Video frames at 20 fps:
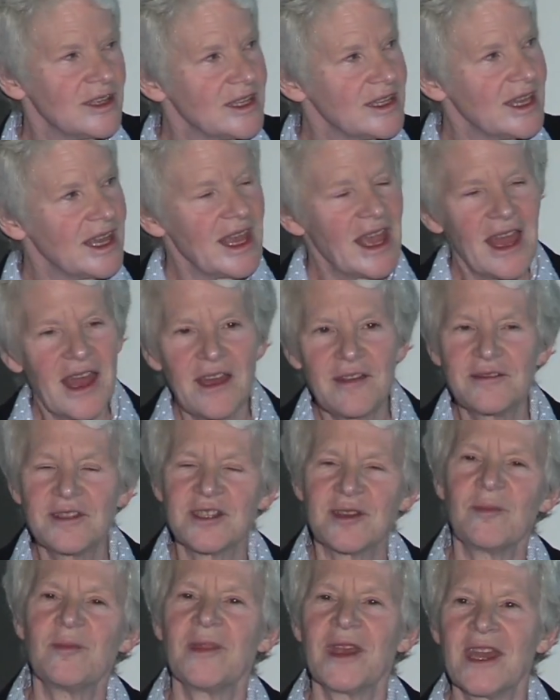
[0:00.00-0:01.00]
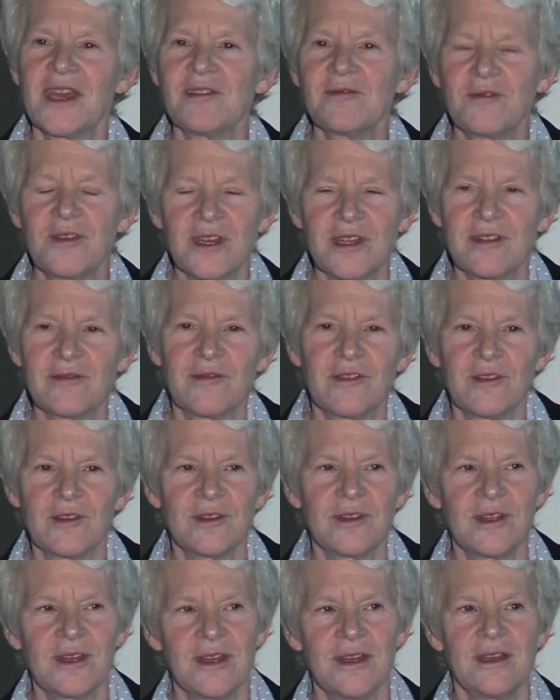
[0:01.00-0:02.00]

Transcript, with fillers: that they have some bandwidth for